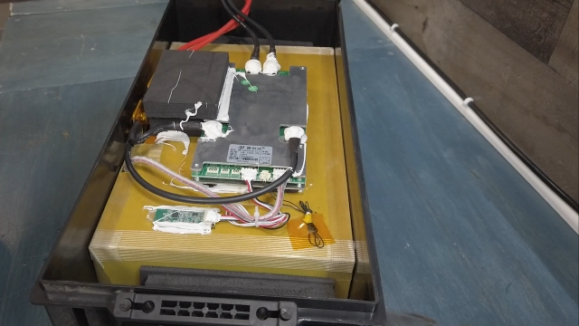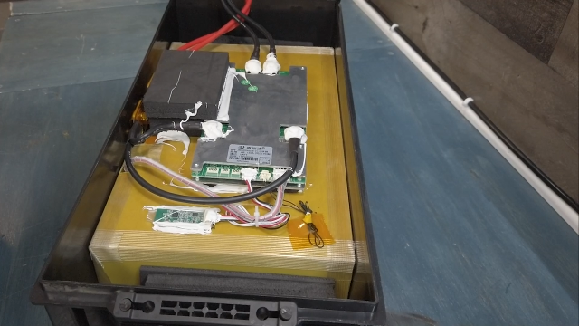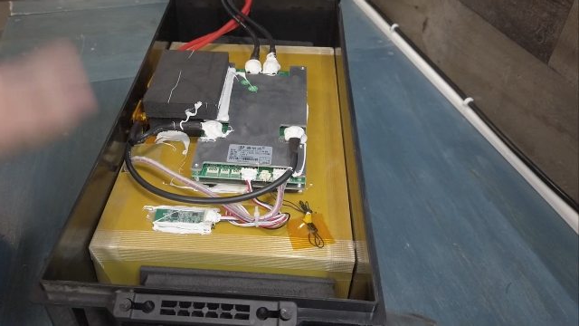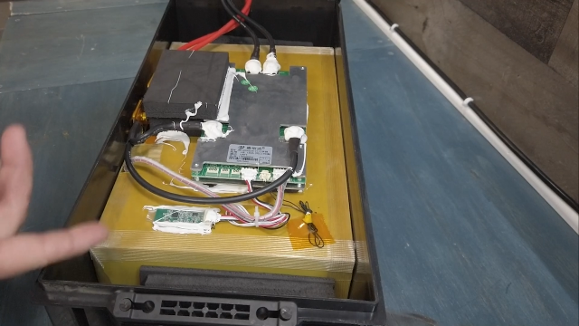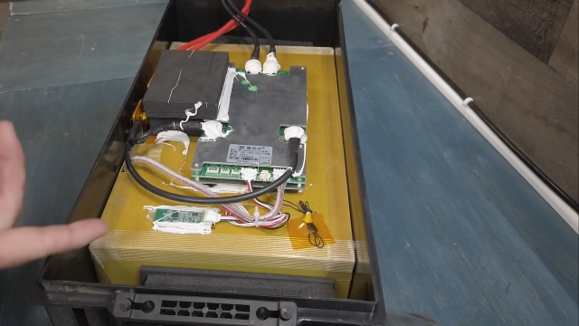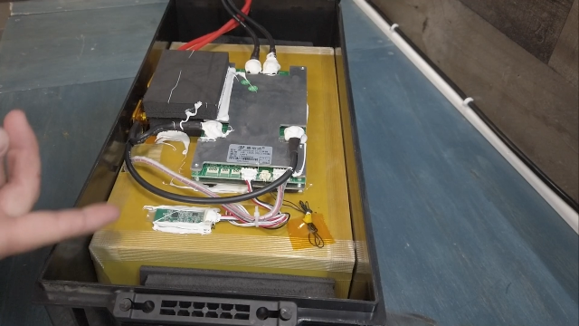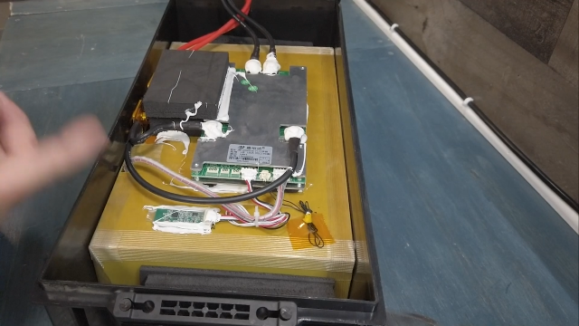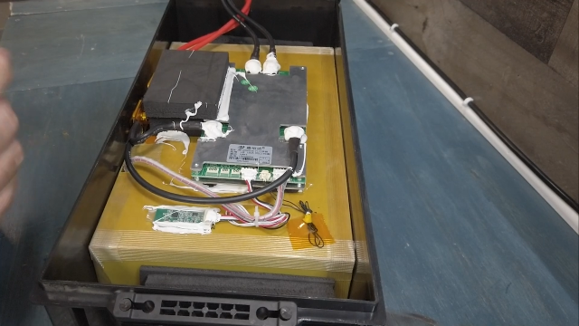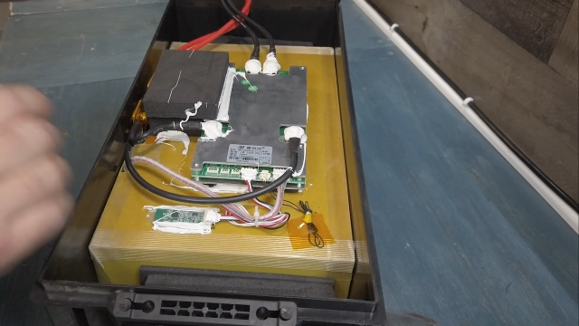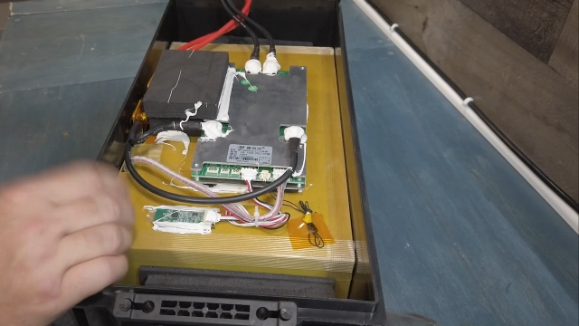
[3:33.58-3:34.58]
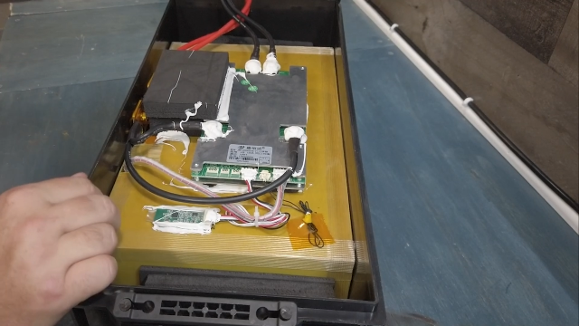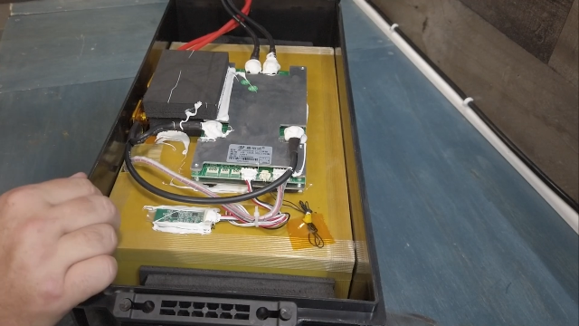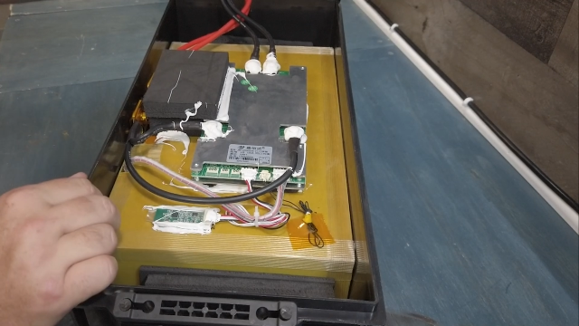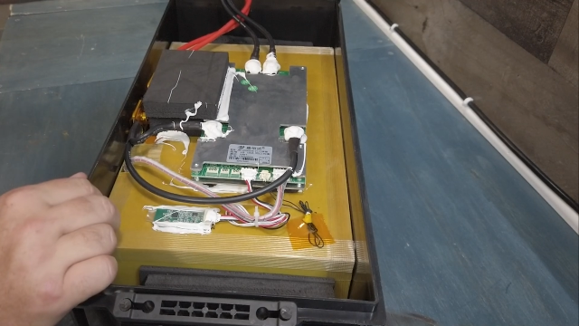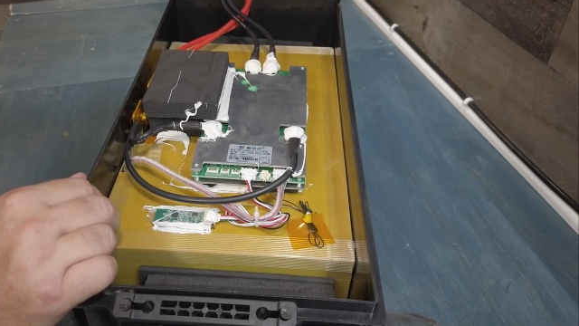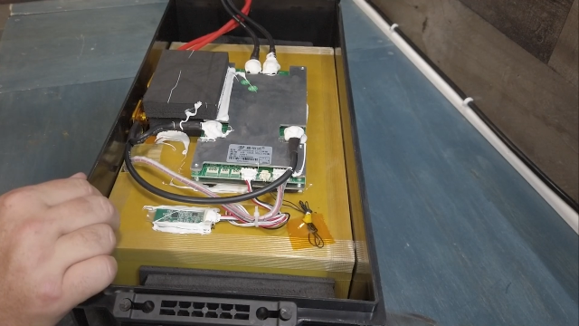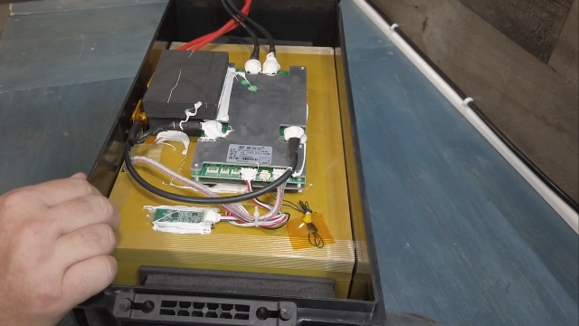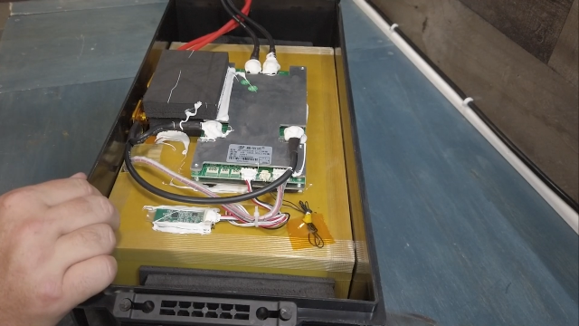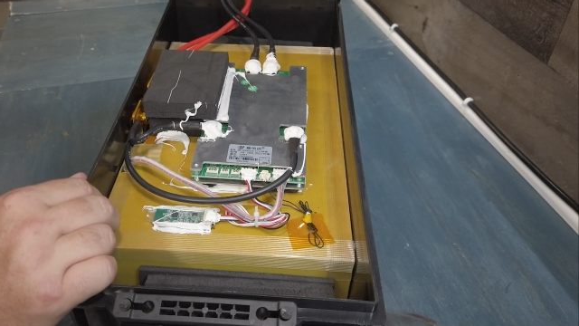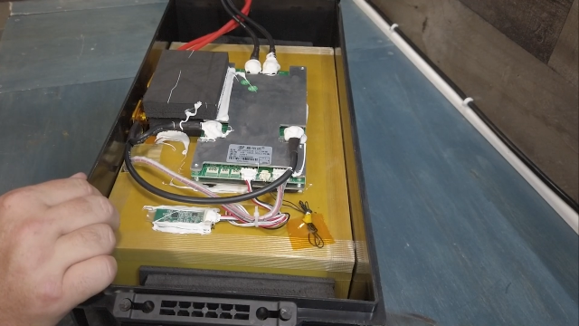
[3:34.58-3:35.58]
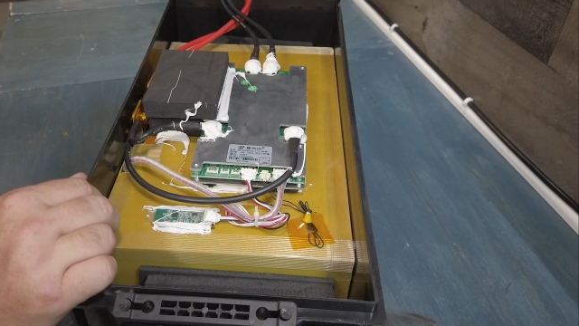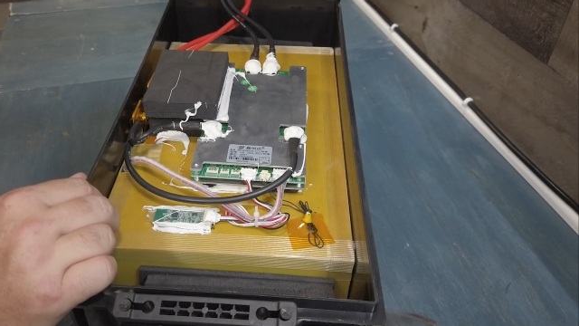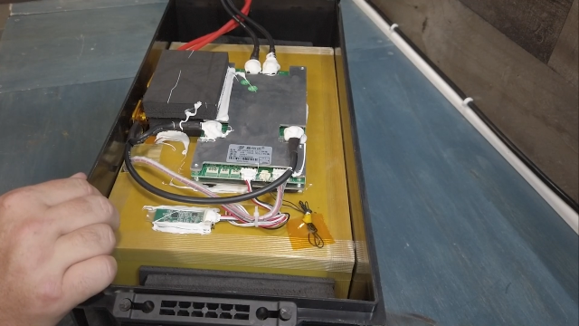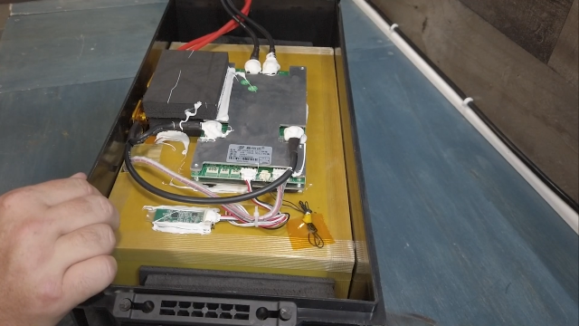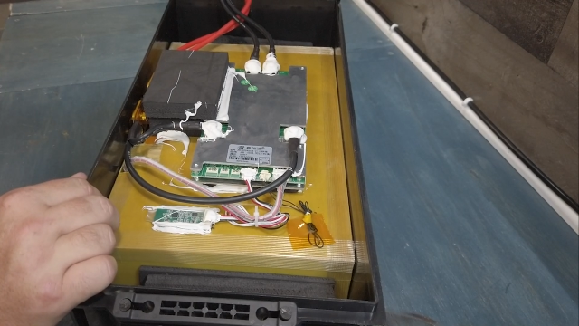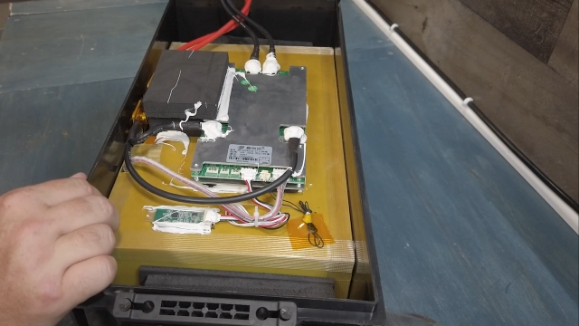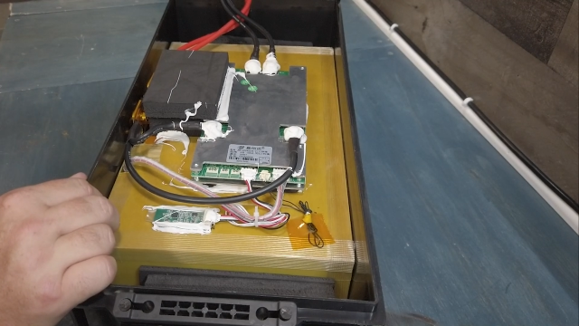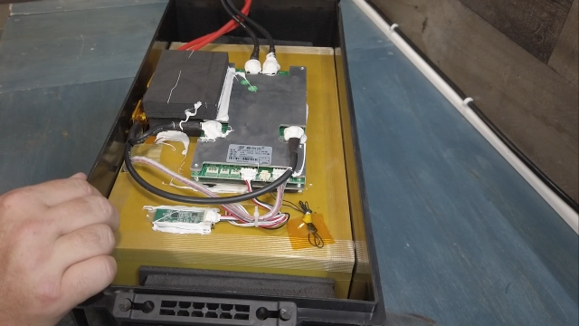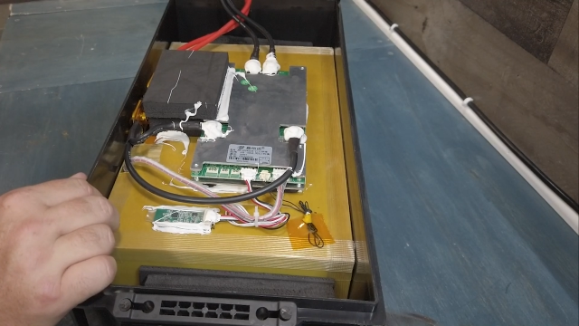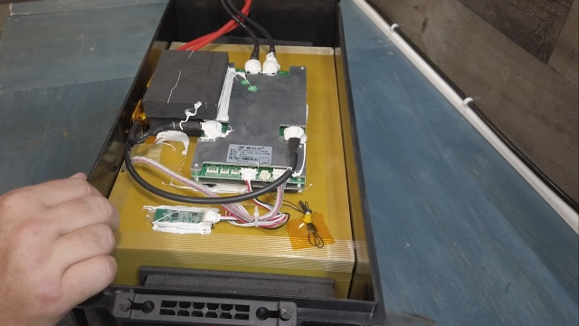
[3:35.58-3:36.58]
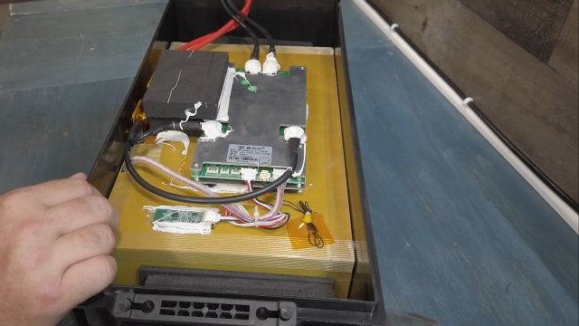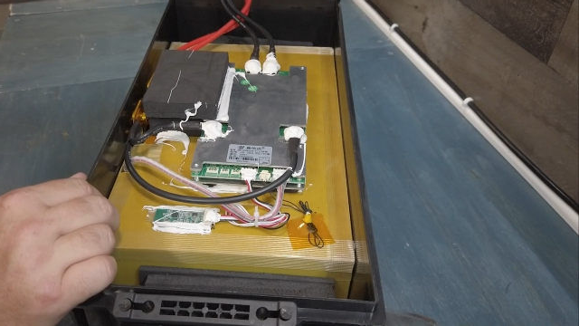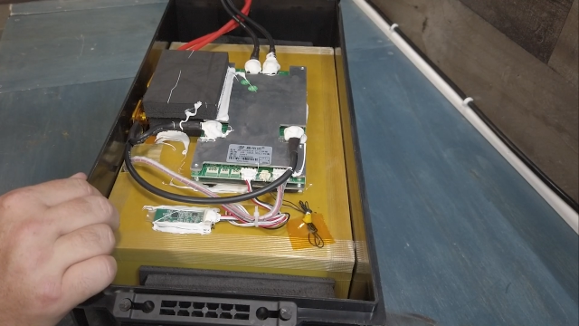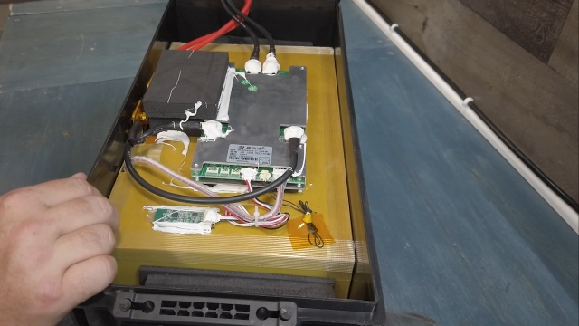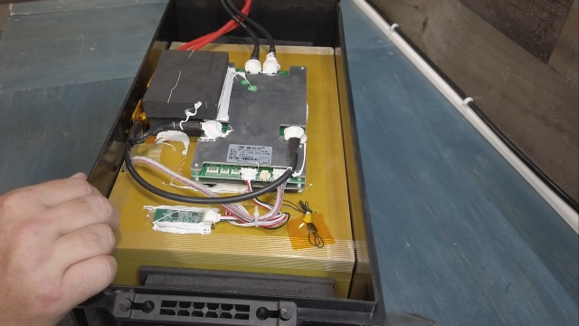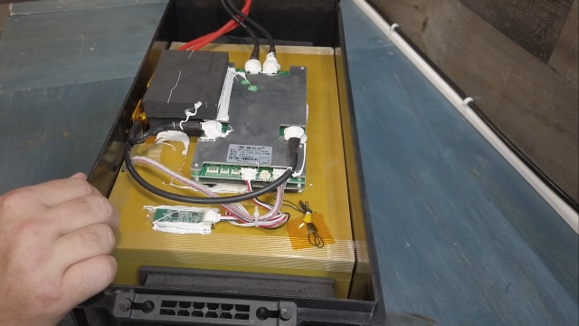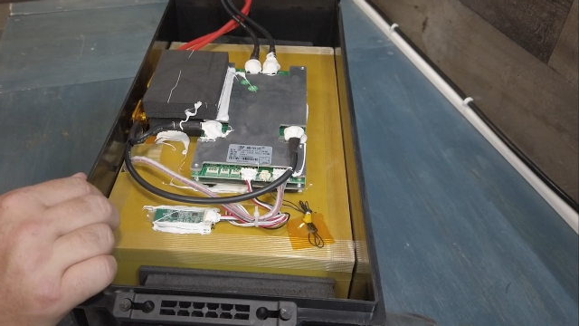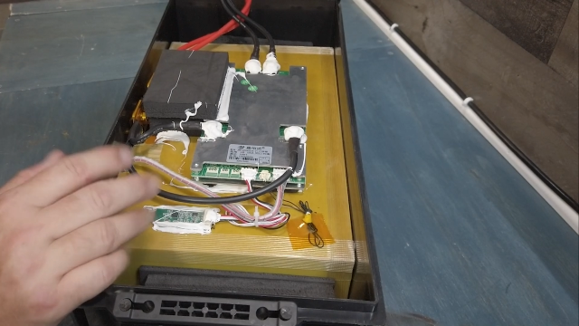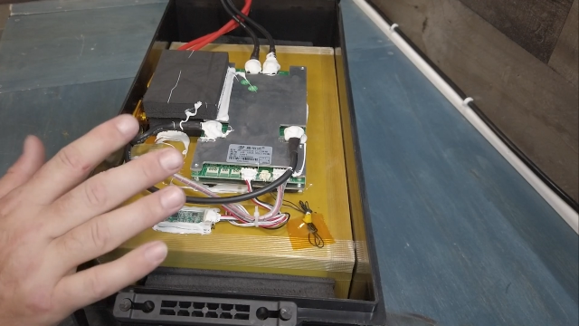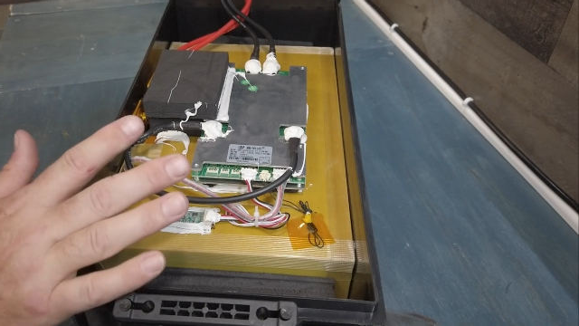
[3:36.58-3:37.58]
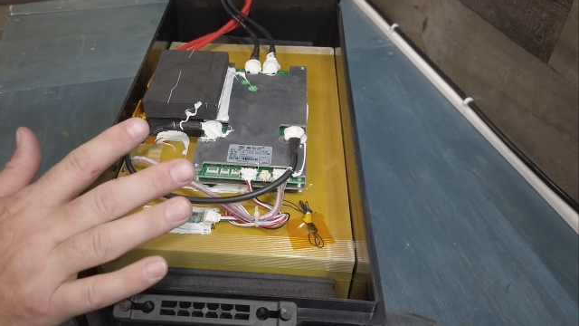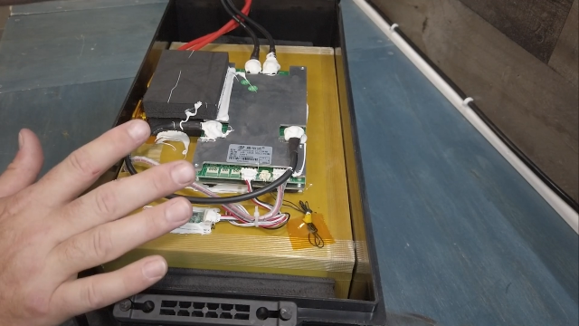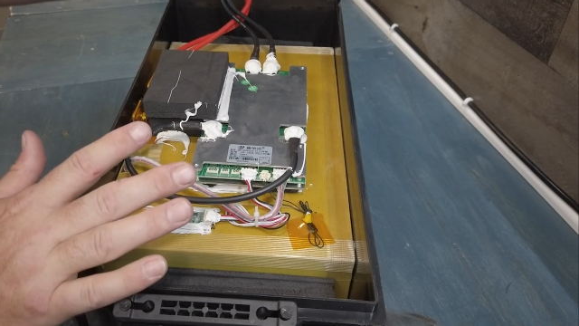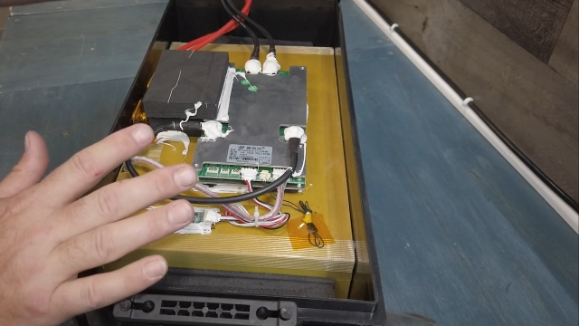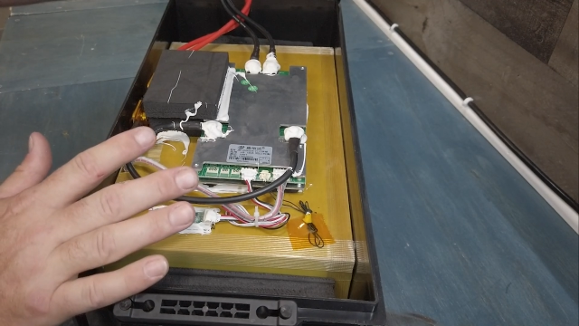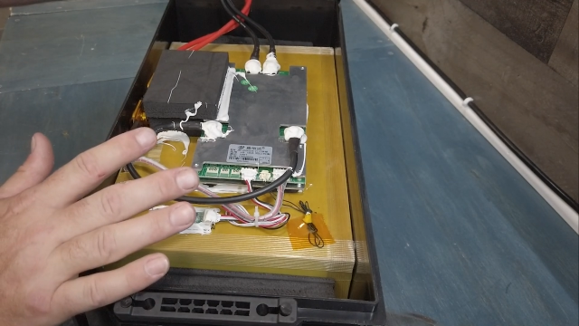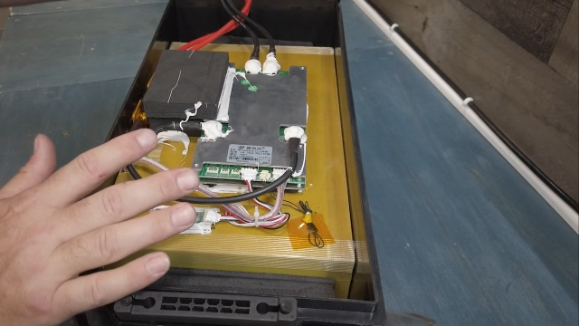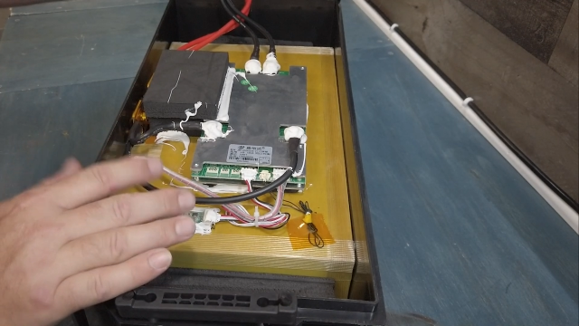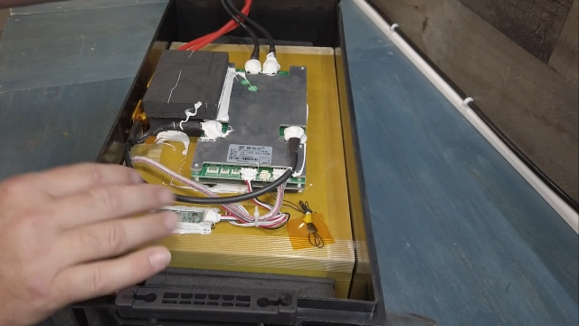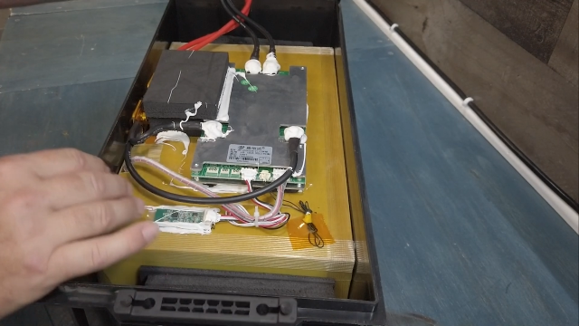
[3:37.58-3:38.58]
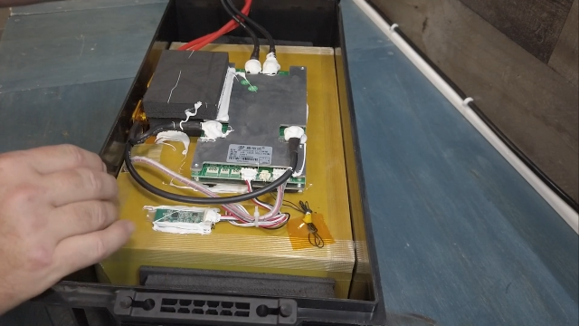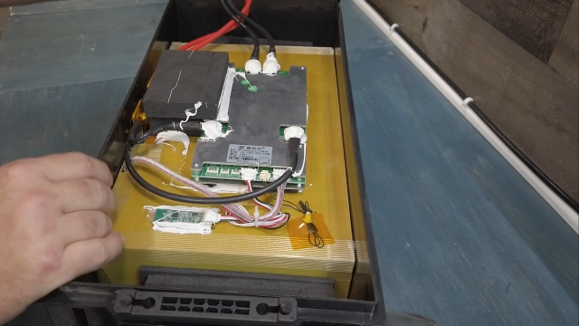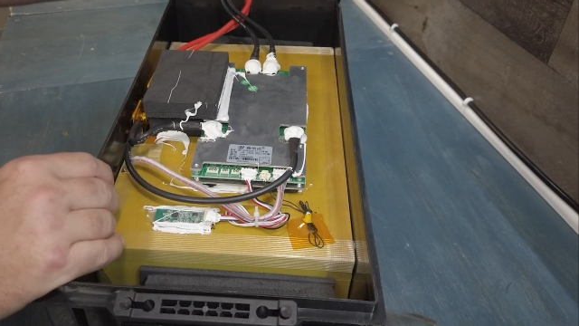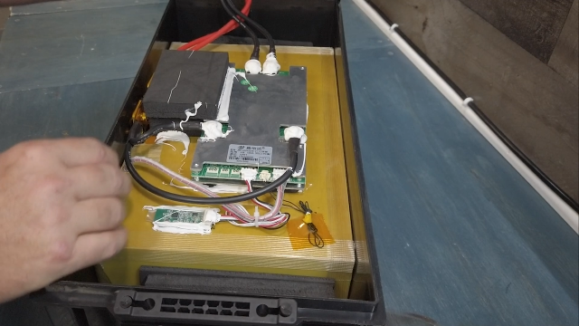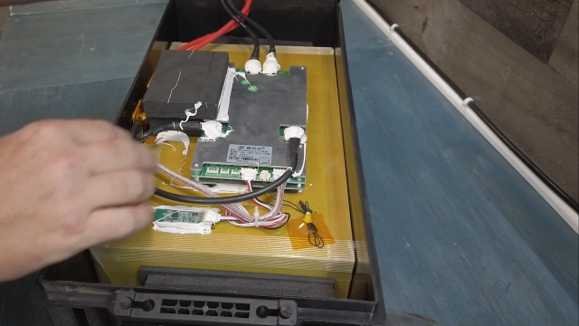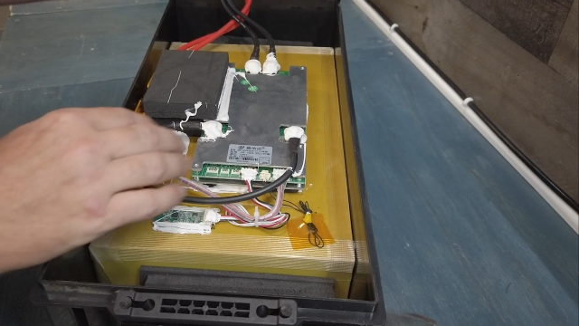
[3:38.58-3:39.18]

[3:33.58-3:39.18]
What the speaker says: Nobody's mouth can be seen.